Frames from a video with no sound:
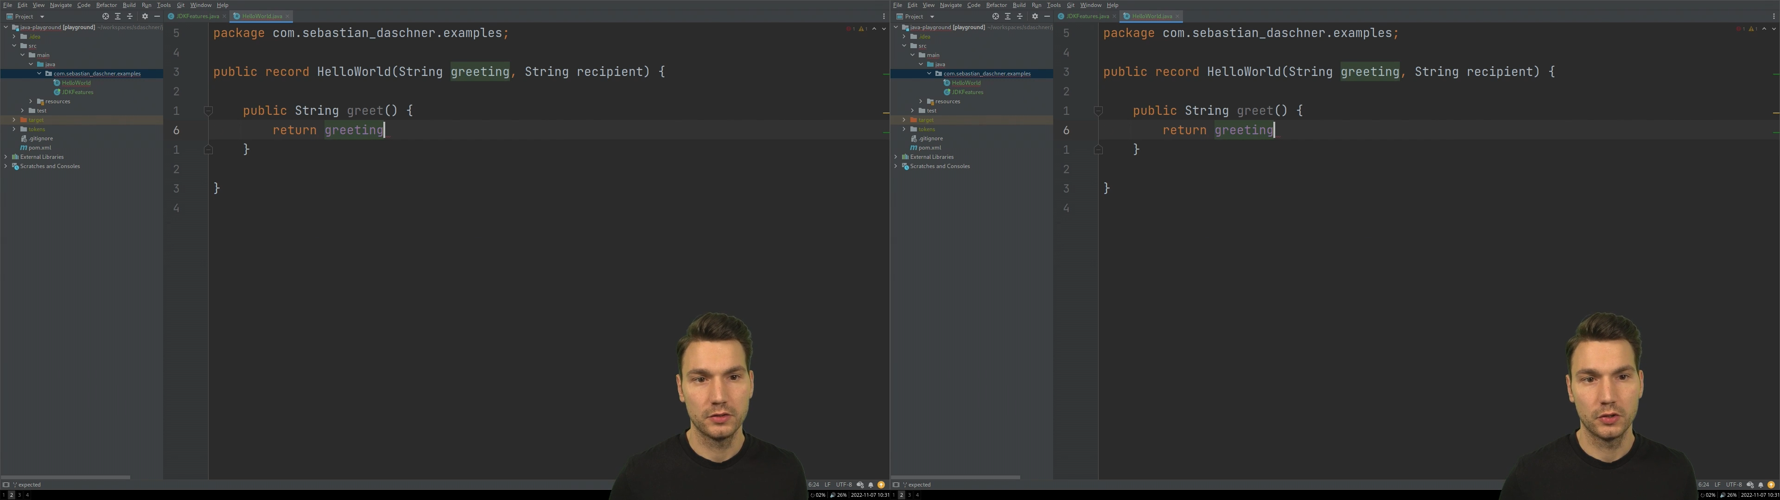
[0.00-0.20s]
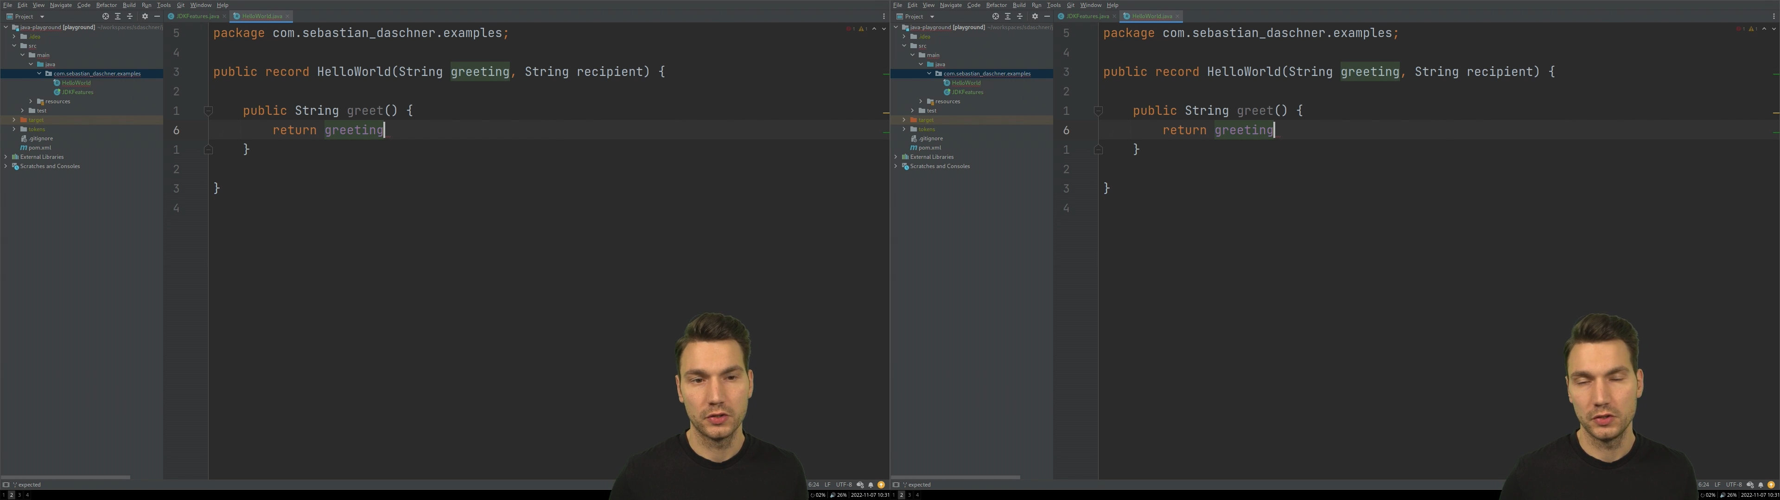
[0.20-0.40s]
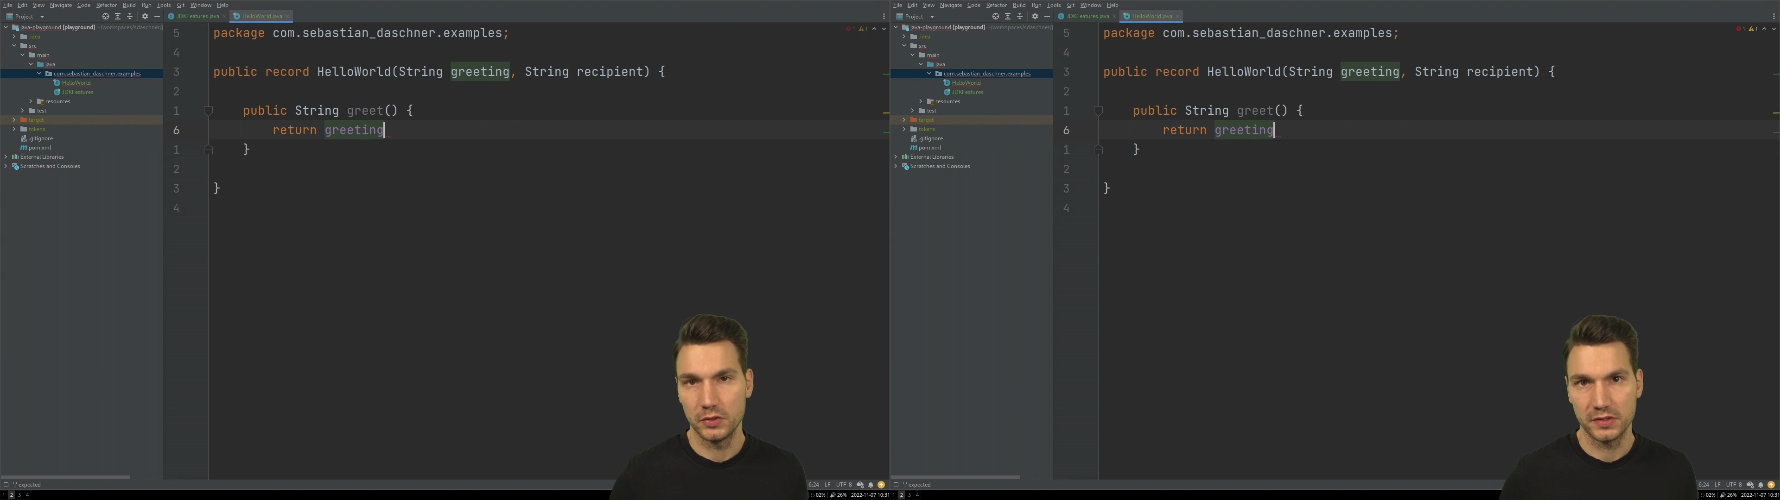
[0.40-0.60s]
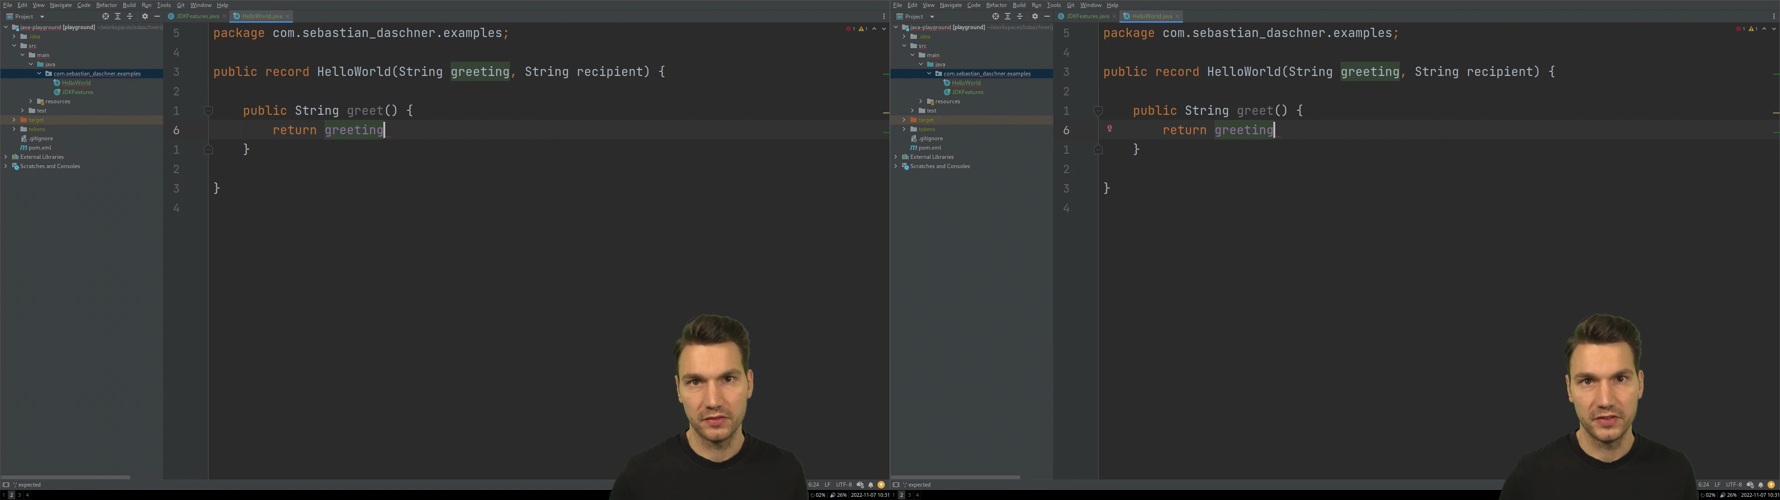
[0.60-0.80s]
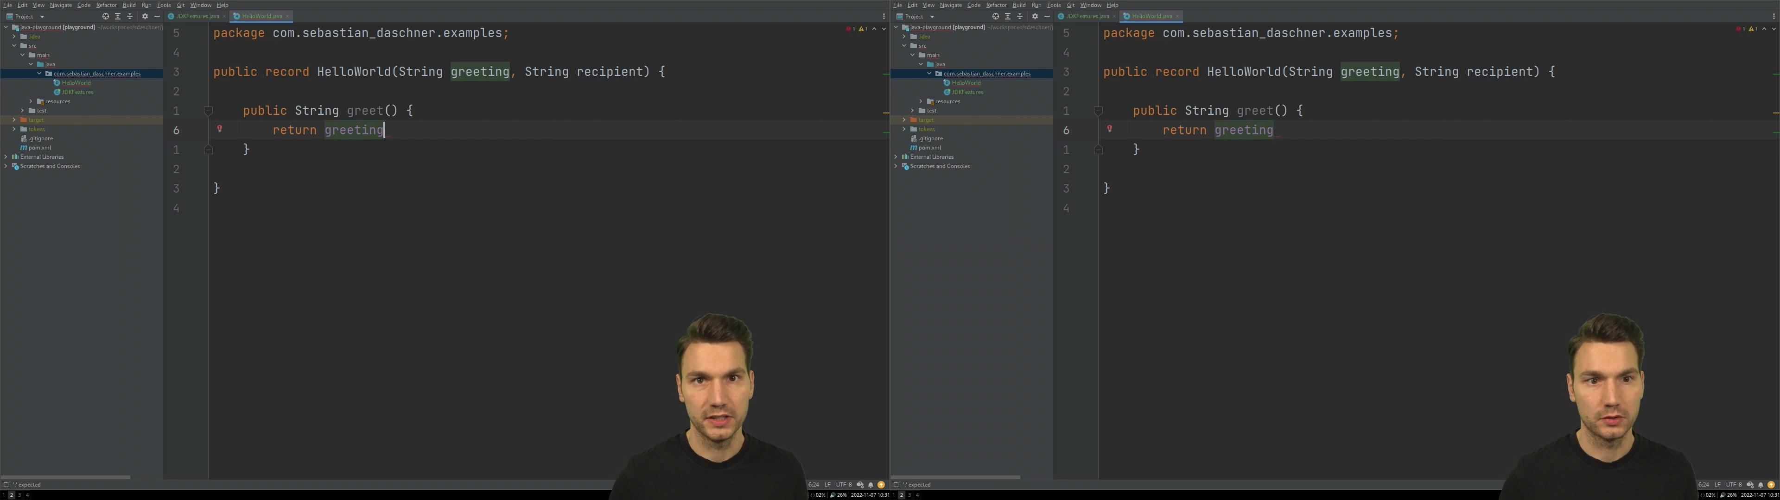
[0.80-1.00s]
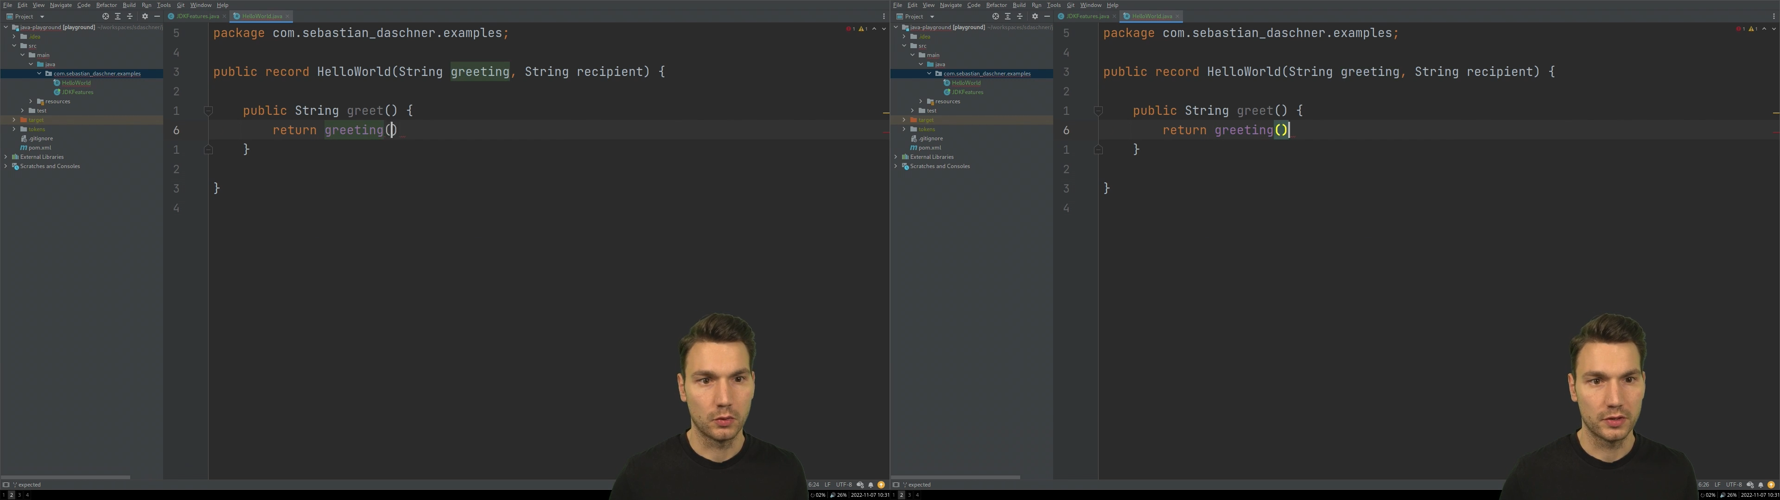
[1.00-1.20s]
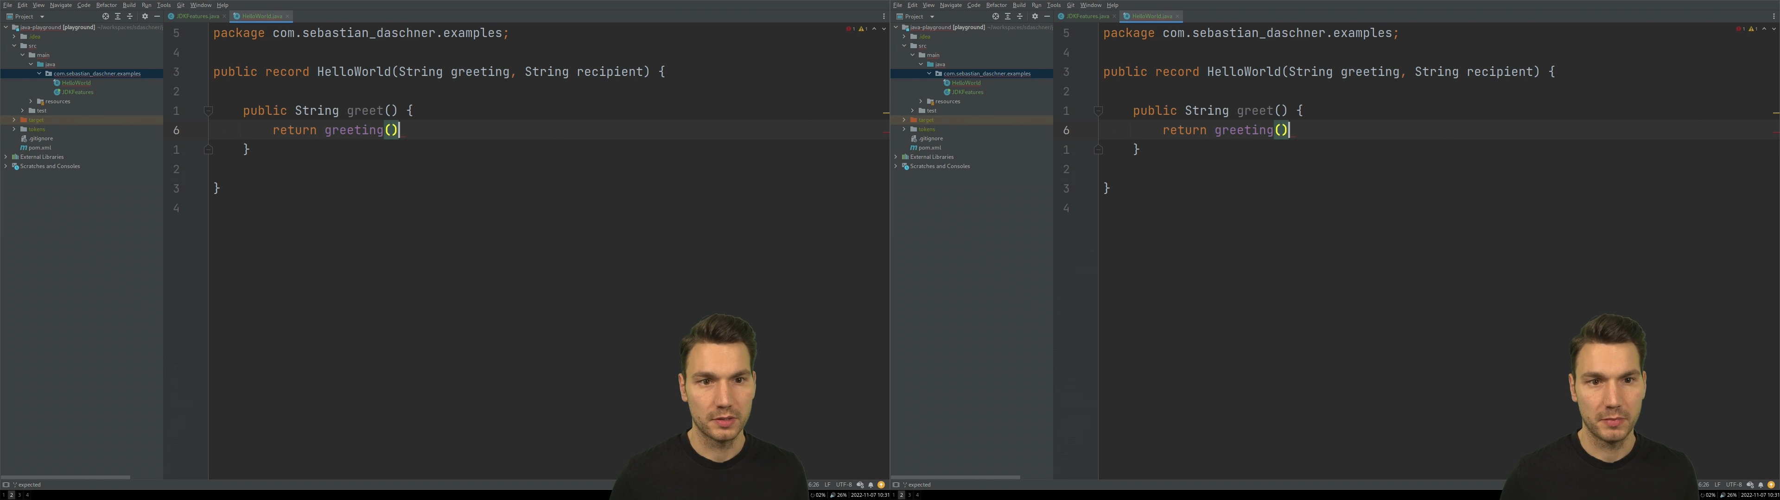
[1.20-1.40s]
You could use the field or the